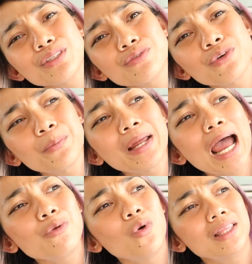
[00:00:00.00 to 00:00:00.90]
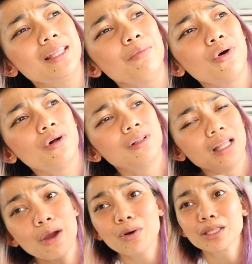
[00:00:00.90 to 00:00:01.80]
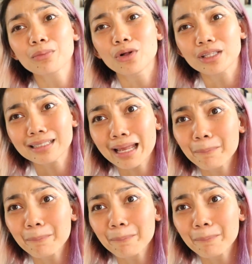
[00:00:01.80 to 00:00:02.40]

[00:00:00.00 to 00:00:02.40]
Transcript: this for, but I want them all. I want them all. They're like